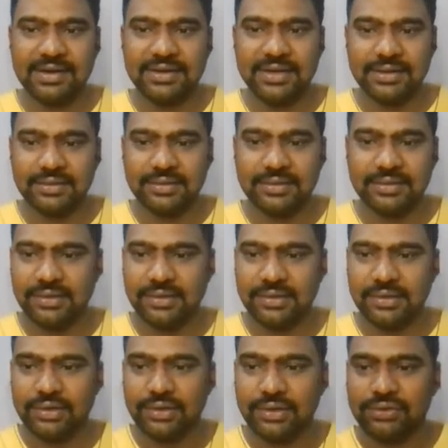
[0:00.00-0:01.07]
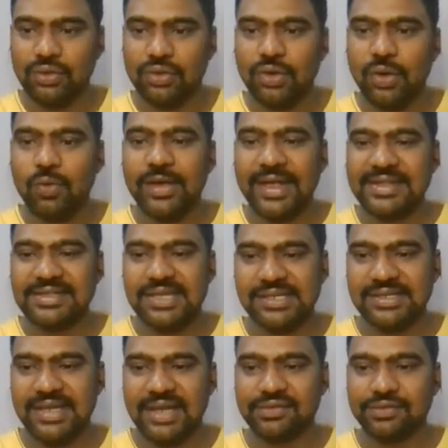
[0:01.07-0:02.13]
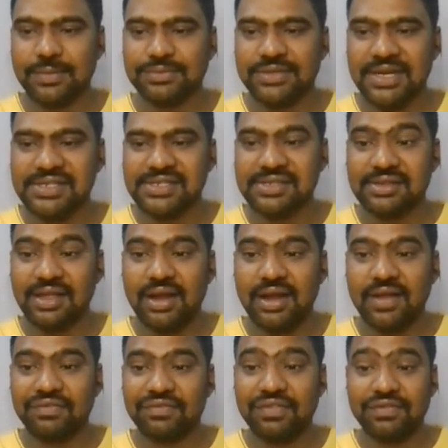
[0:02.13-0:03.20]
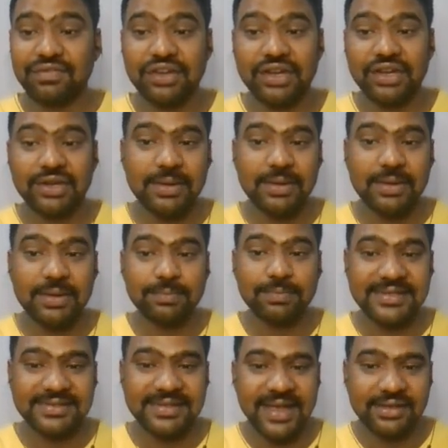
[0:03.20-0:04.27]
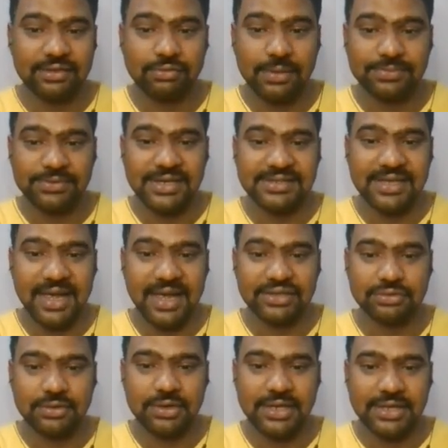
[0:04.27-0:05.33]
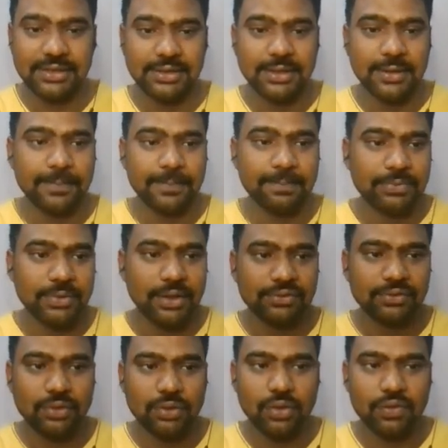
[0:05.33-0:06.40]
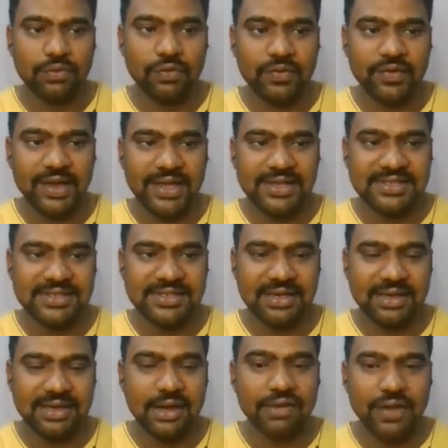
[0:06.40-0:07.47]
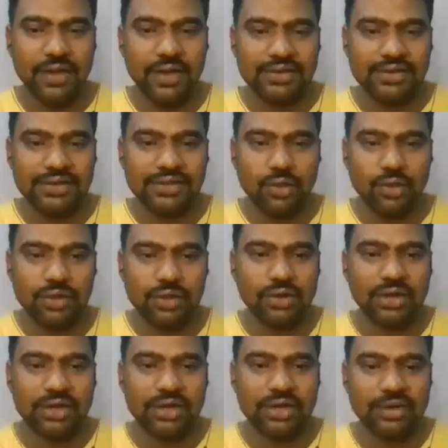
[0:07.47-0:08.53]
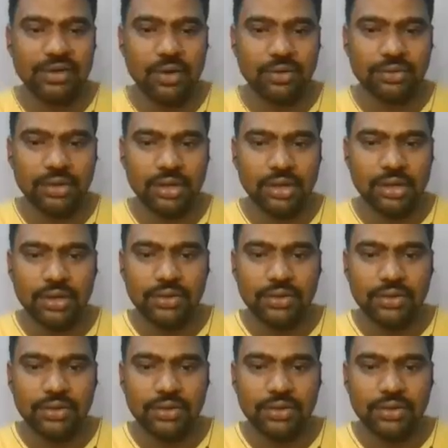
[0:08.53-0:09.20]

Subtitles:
enter, so now we can see SaaS websites. There are 50,000 plus SaaS websites actually. So now you can see here, if you can scroll down a little bit down,